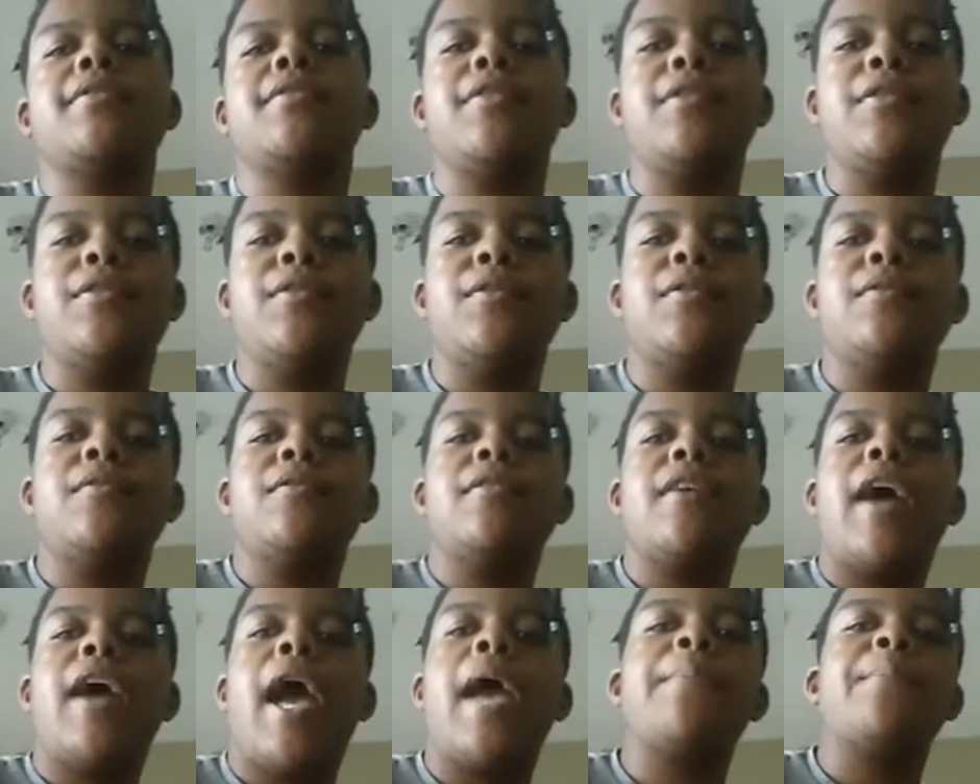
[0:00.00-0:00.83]
You know,
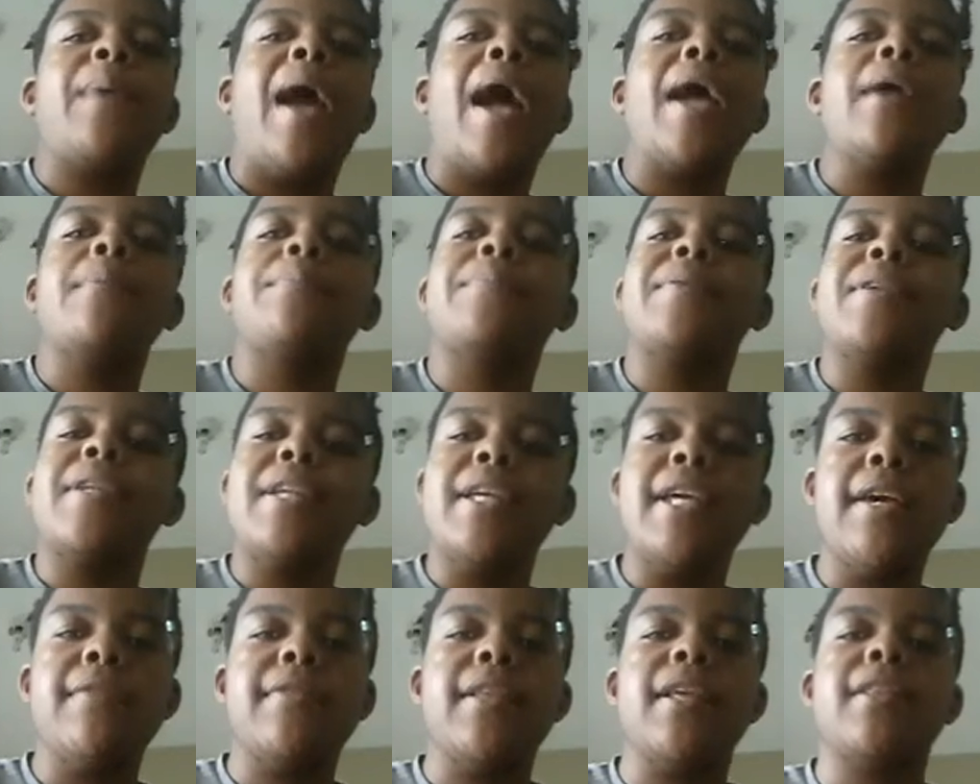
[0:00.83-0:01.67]
I, I
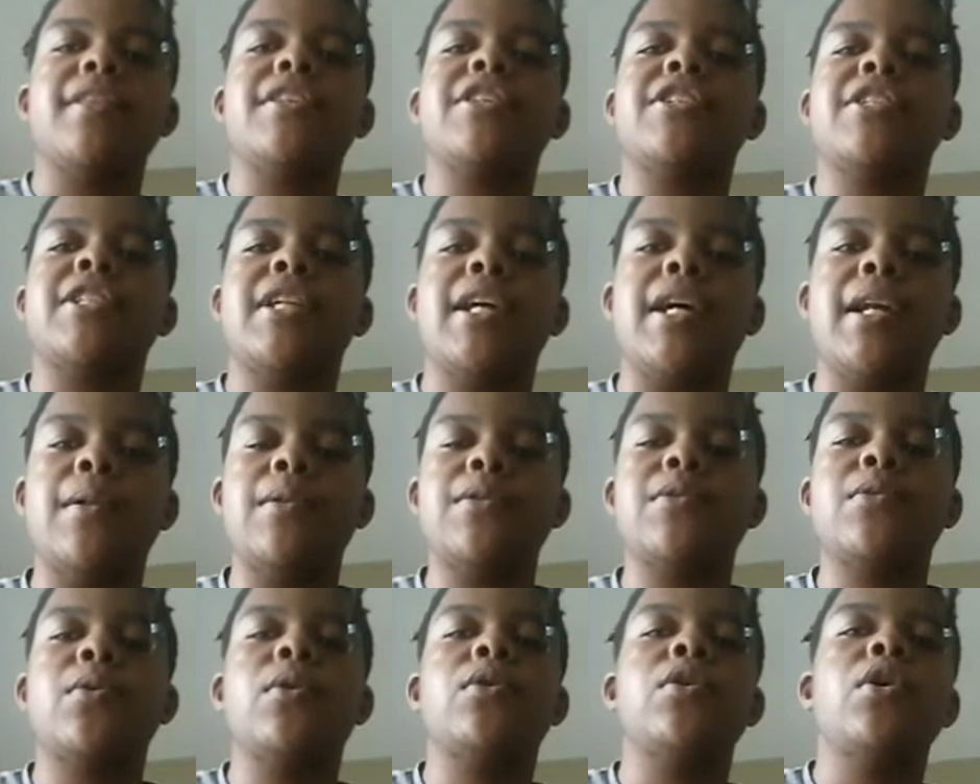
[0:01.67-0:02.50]
believe that this
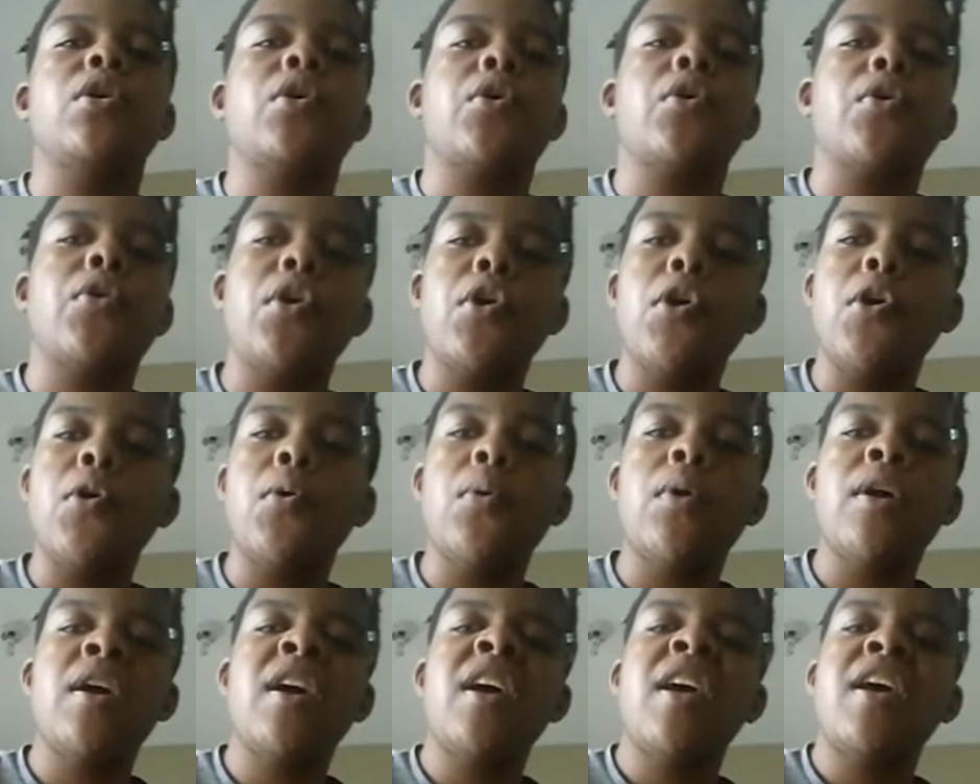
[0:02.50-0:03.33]
channel is going to
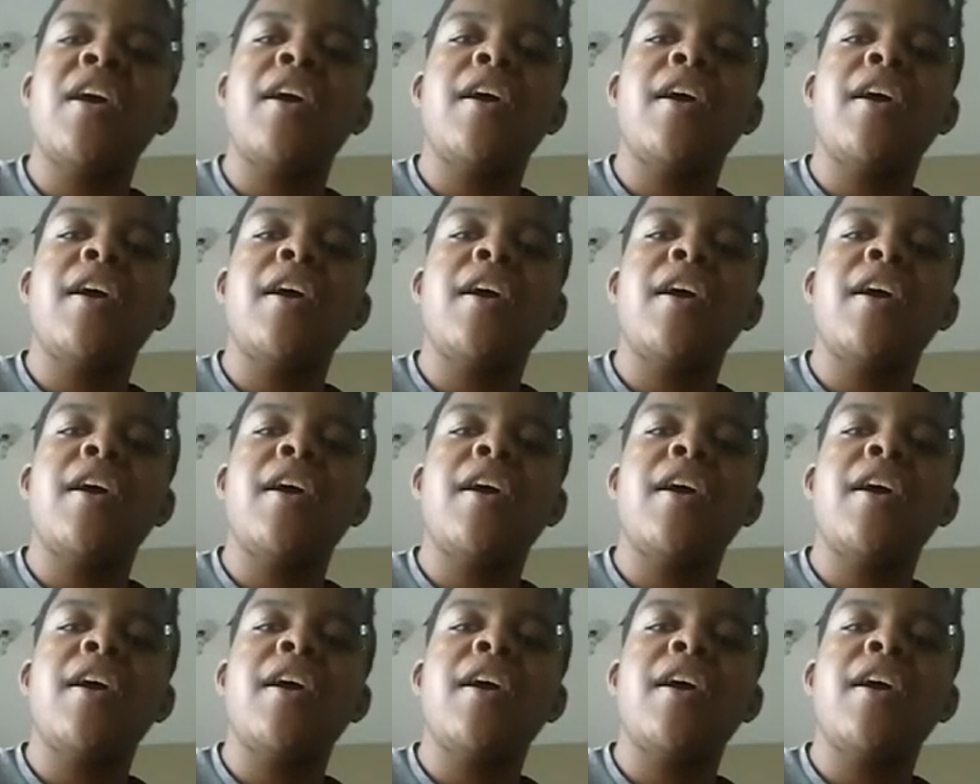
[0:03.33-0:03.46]
grow